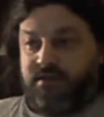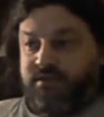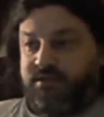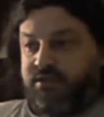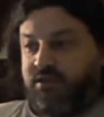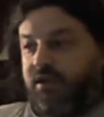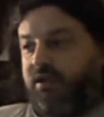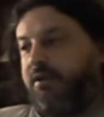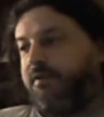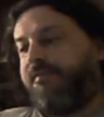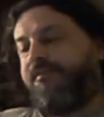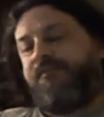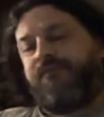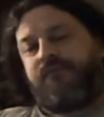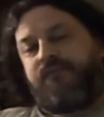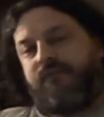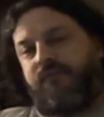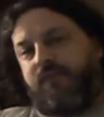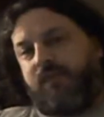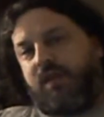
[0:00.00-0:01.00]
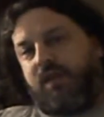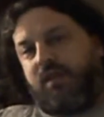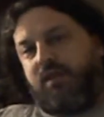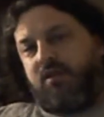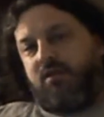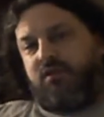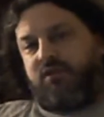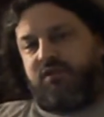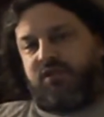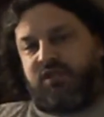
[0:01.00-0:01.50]
so
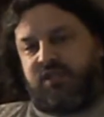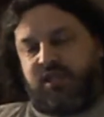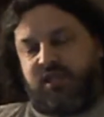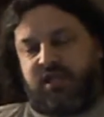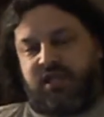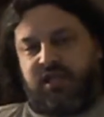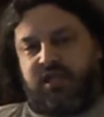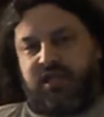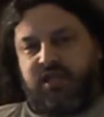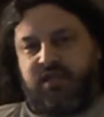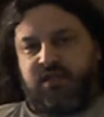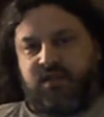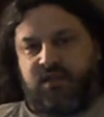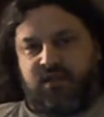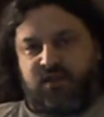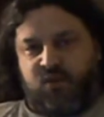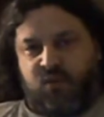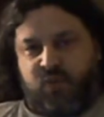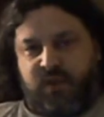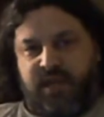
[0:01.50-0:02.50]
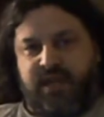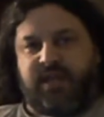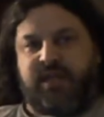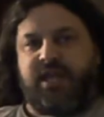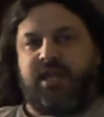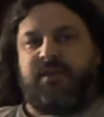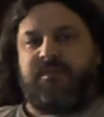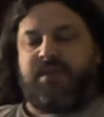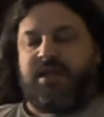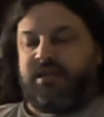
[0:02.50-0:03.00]
you'll see the
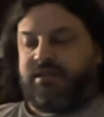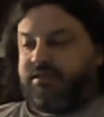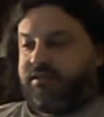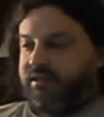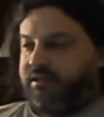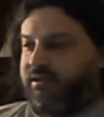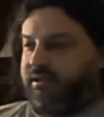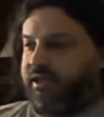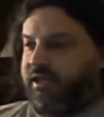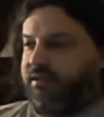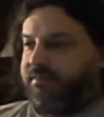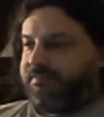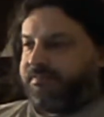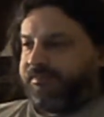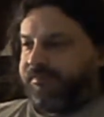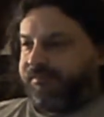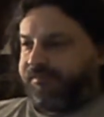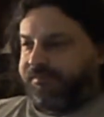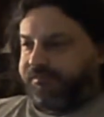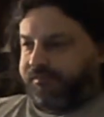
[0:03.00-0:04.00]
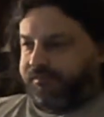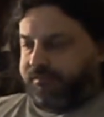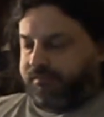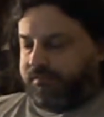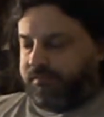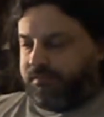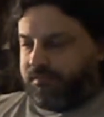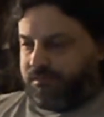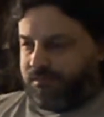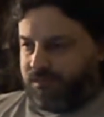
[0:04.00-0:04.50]
weekend basically
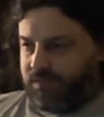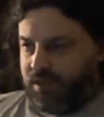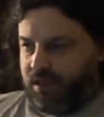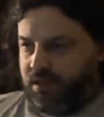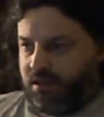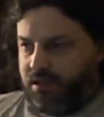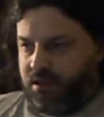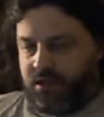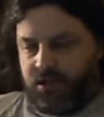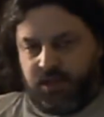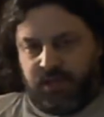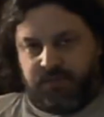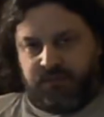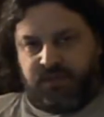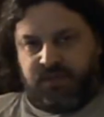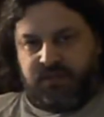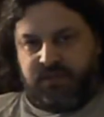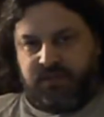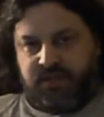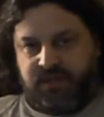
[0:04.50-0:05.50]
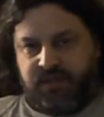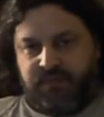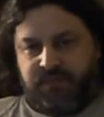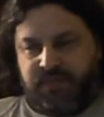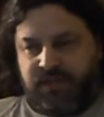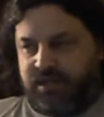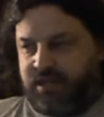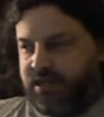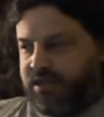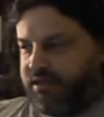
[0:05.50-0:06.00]
uh, on Monday
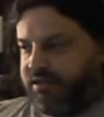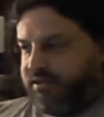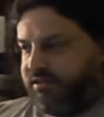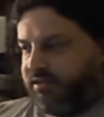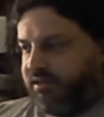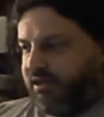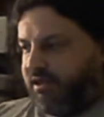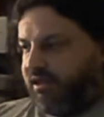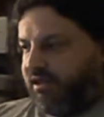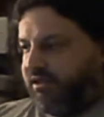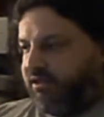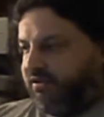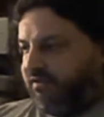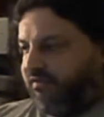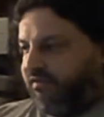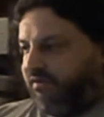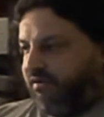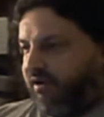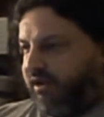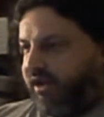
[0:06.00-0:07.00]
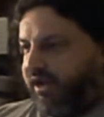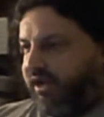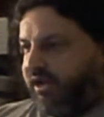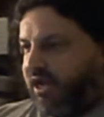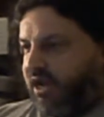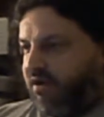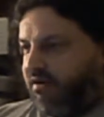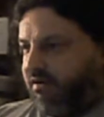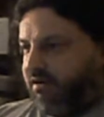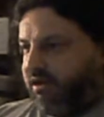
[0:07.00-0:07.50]
because uh, it's a forty-eight
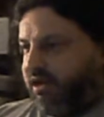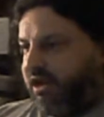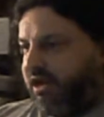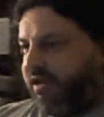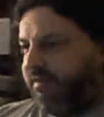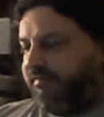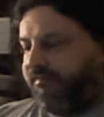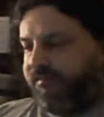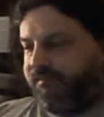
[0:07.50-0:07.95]
hour day.